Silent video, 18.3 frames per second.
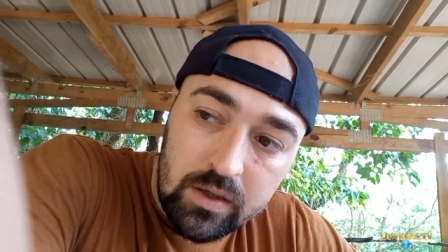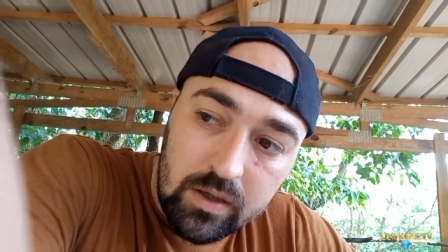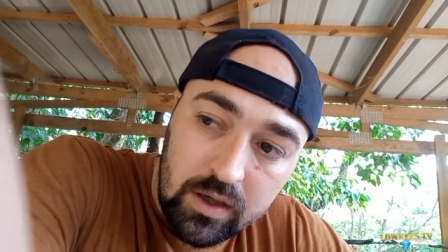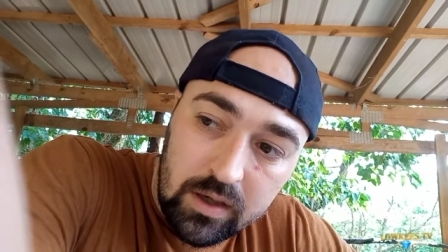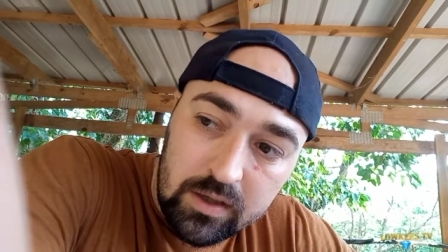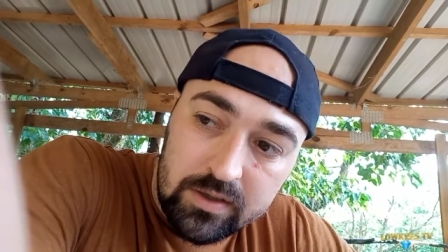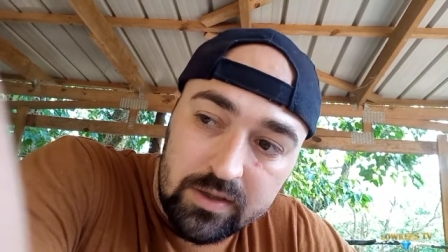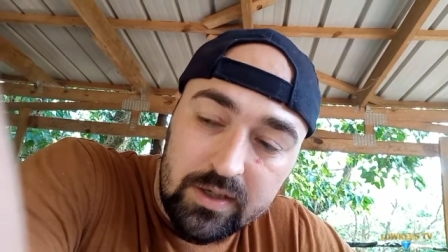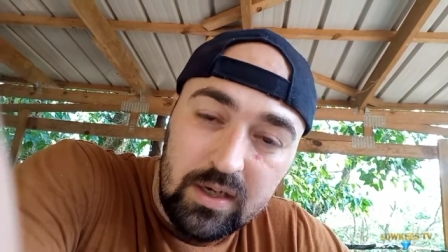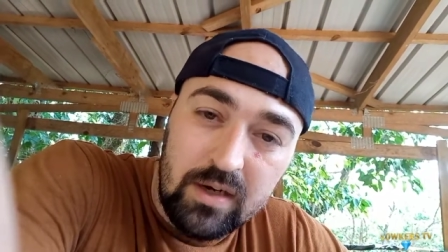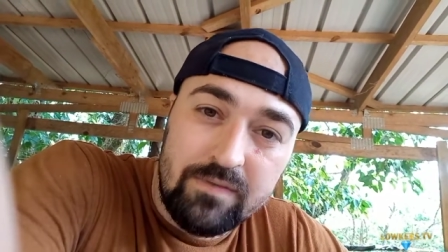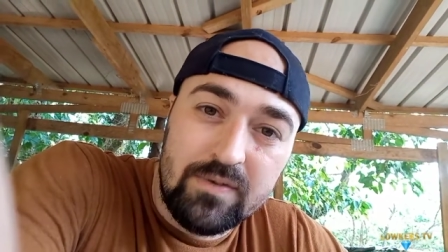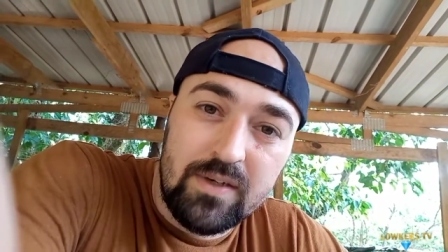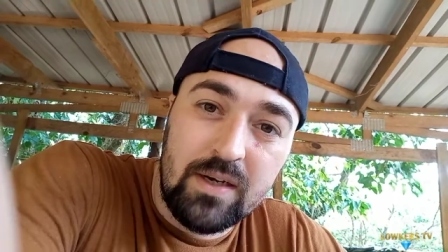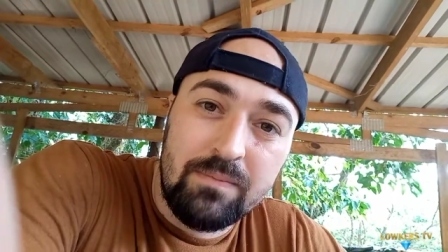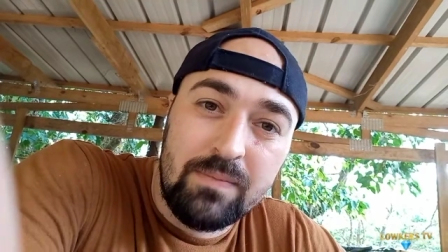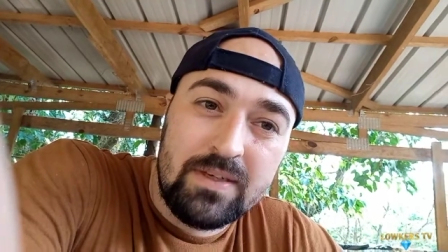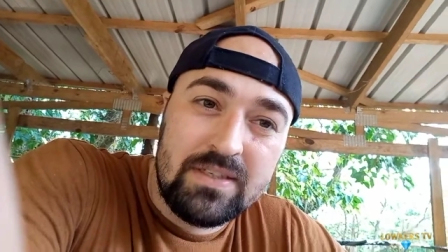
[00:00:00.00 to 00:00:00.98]
think I've
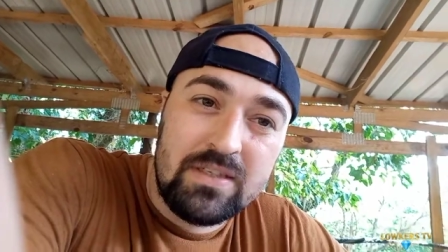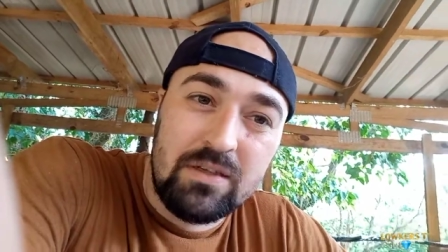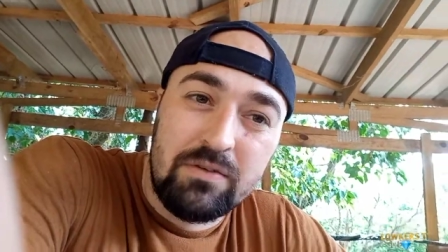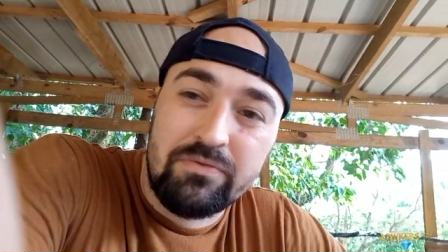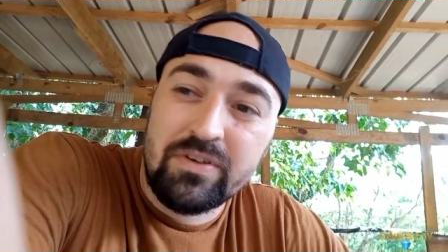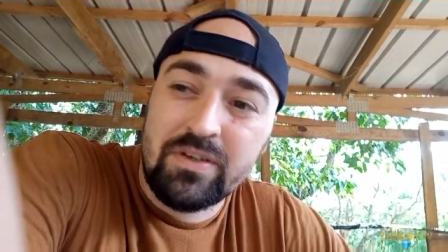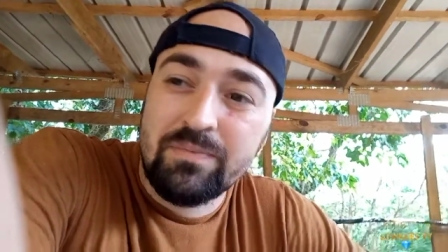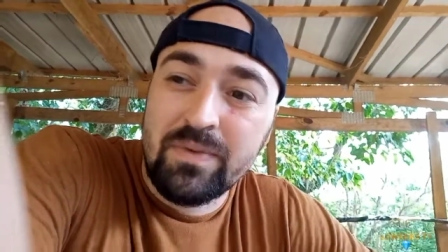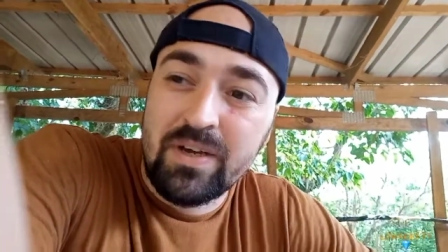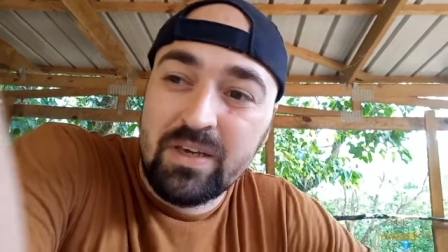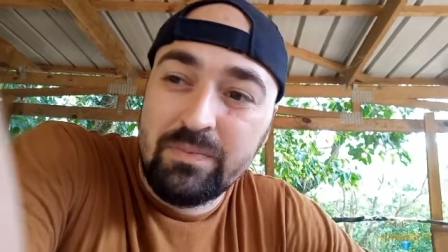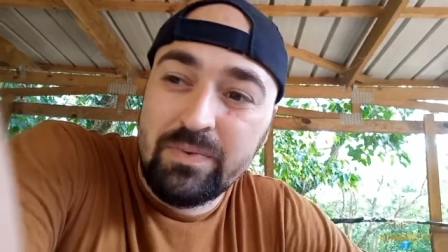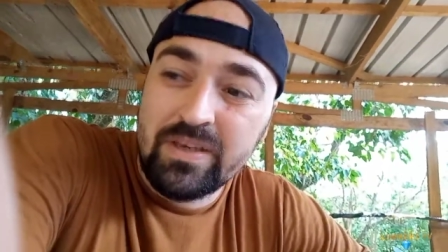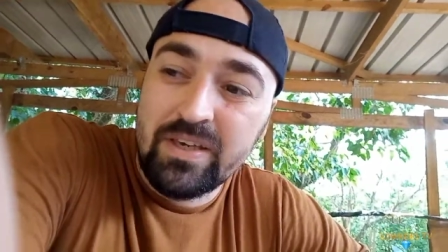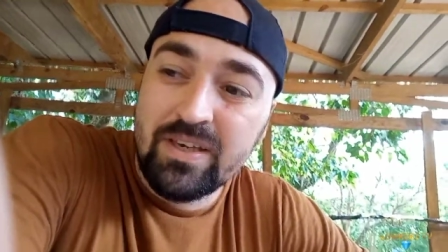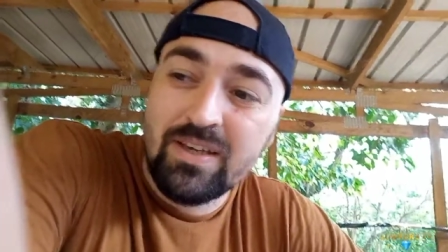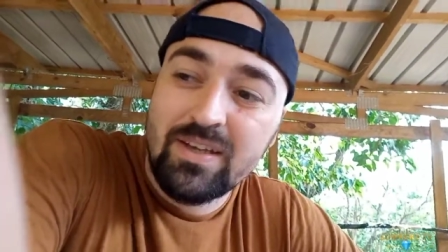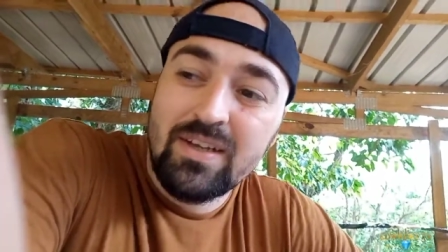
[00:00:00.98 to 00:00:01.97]
done myself in maybe
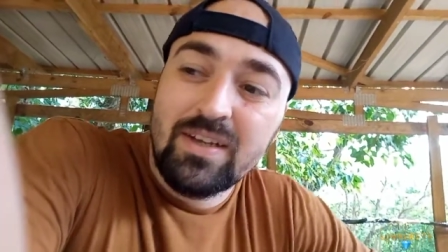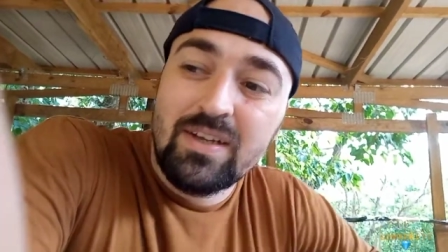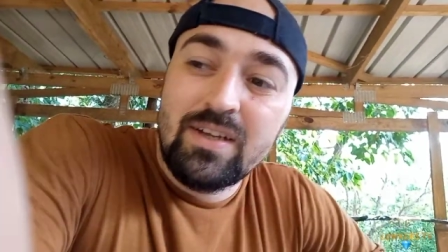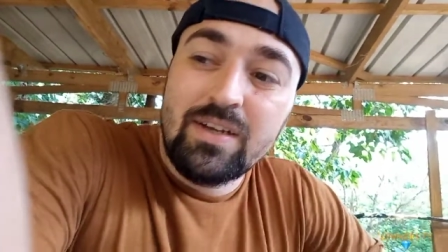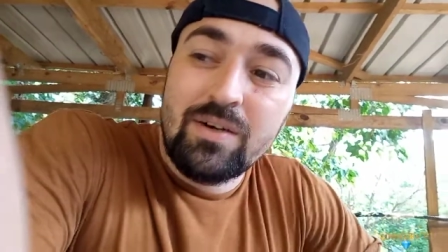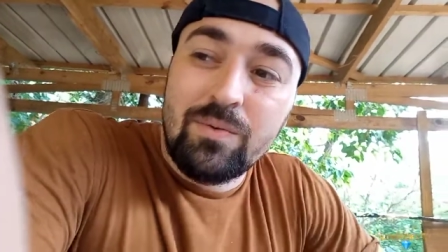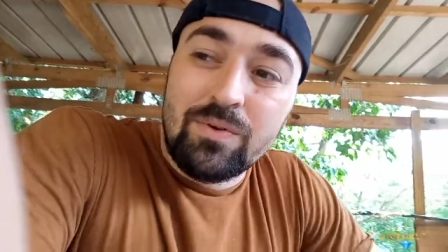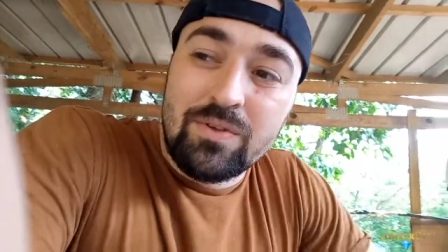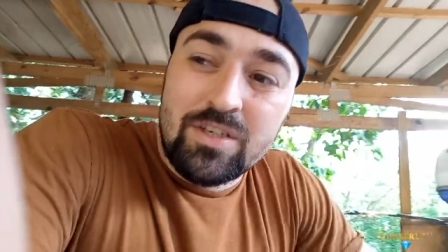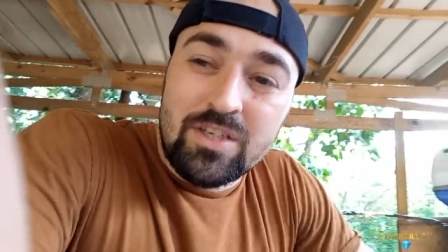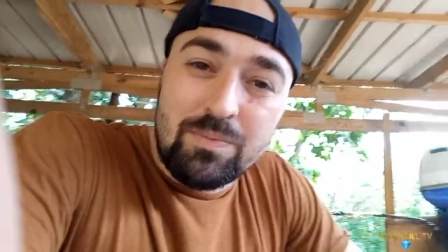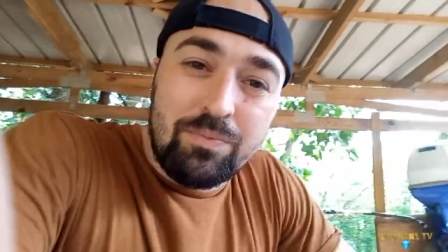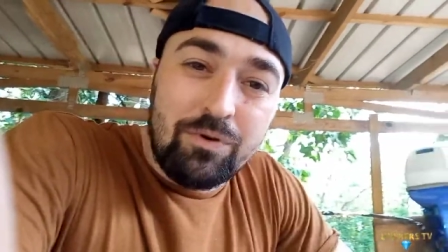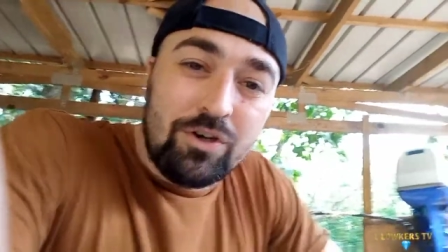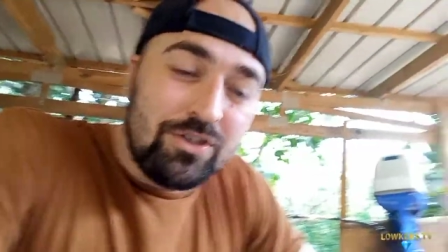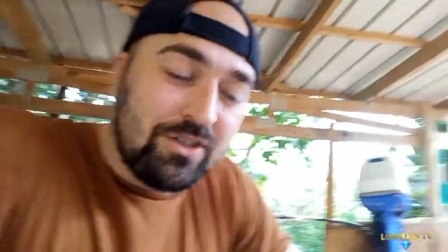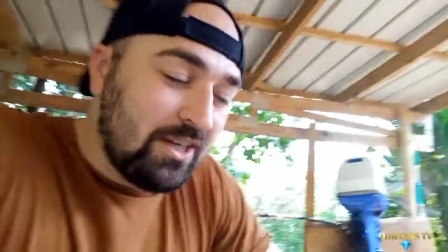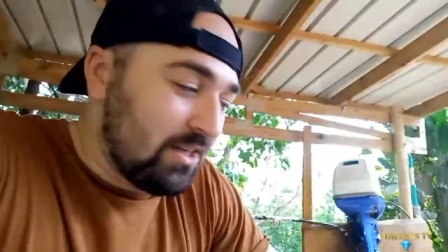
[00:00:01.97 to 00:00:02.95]
with this
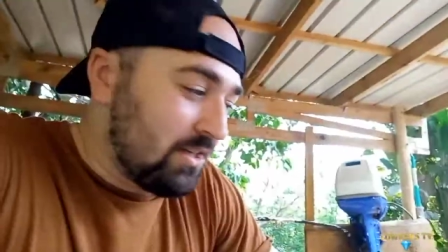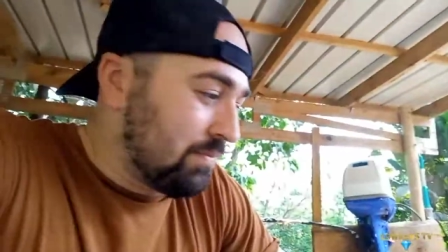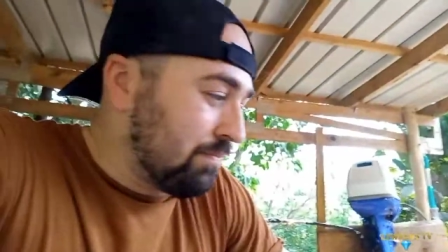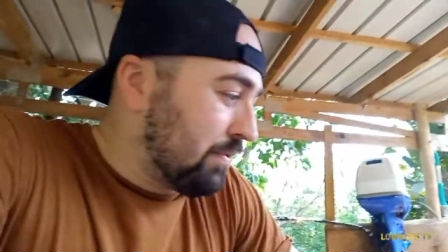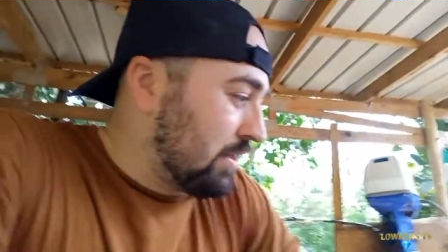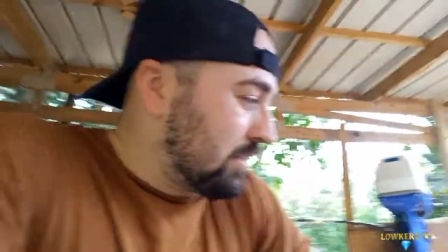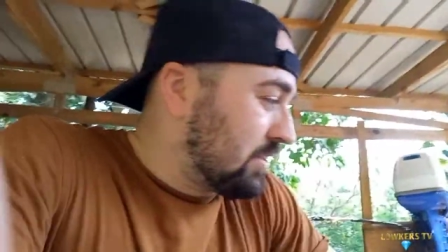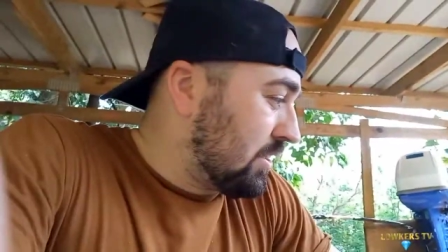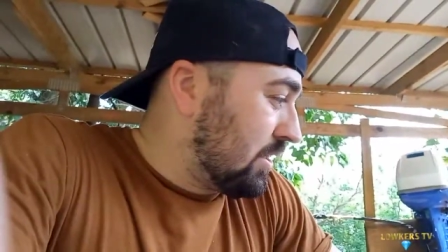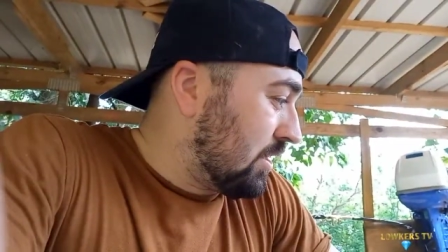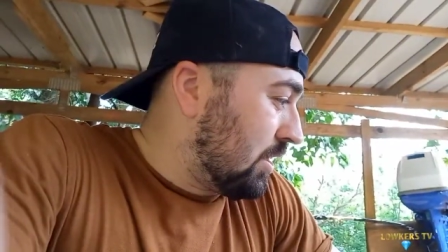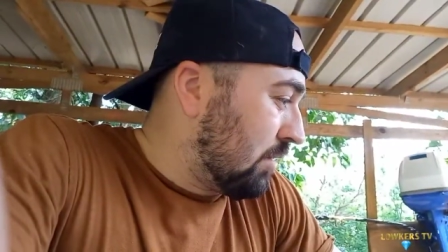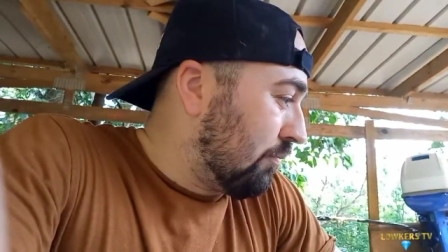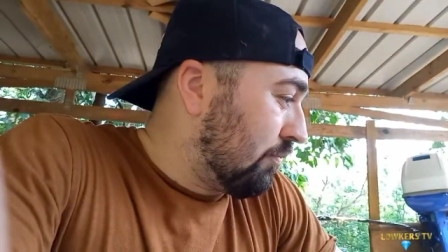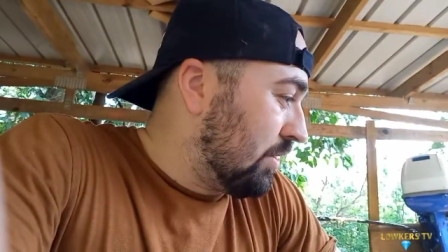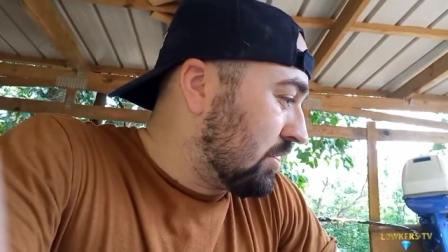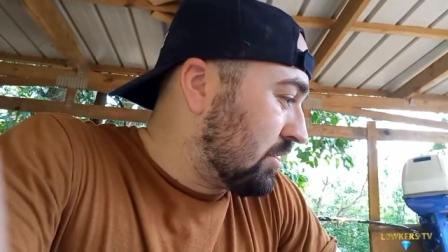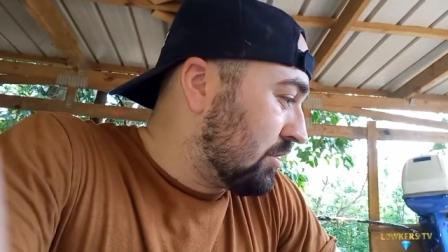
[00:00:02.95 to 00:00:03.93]
project, but
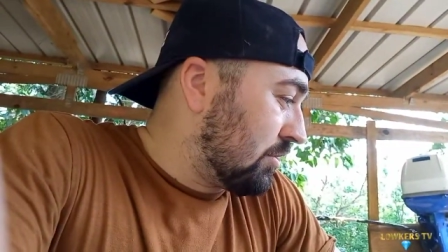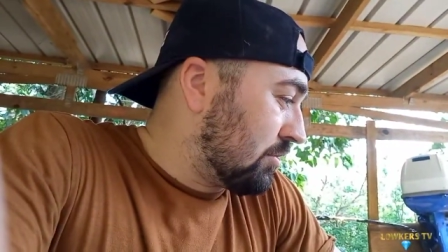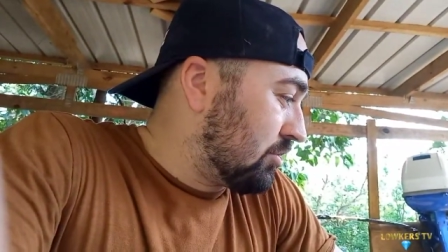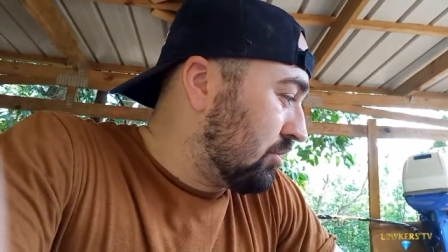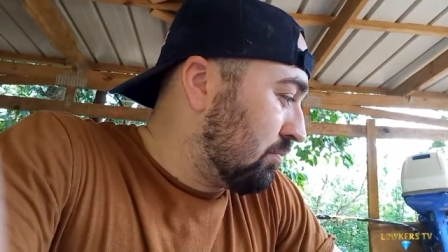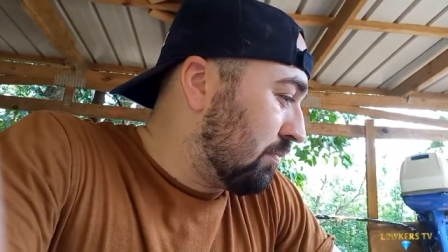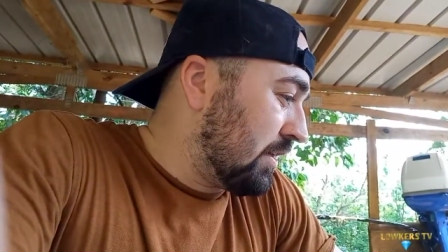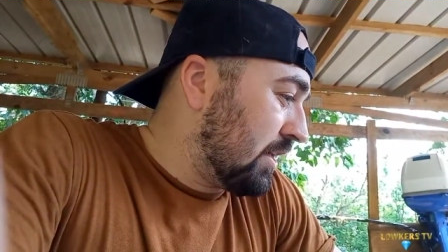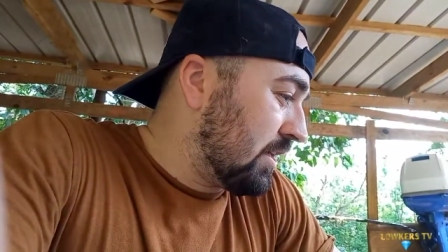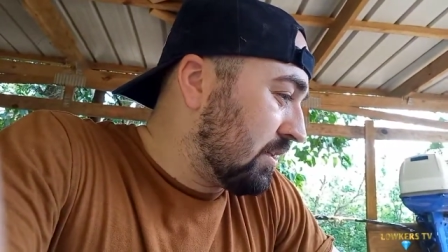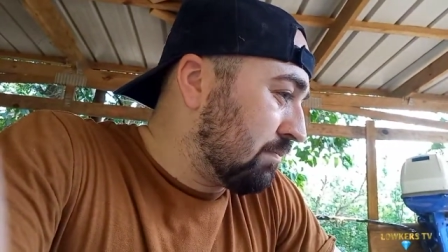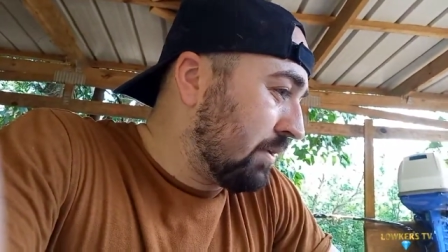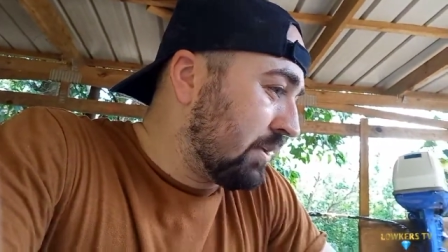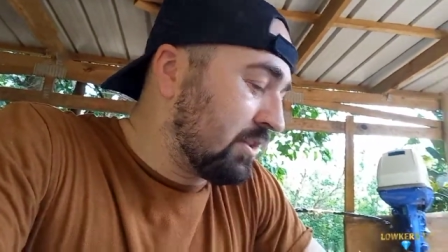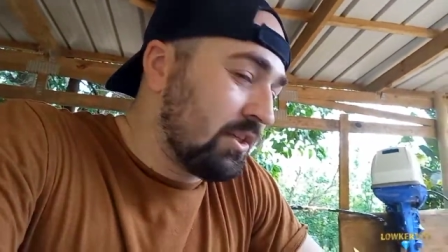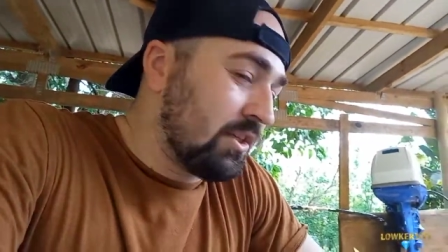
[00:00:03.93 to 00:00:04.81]
hopefully it's not too bad. But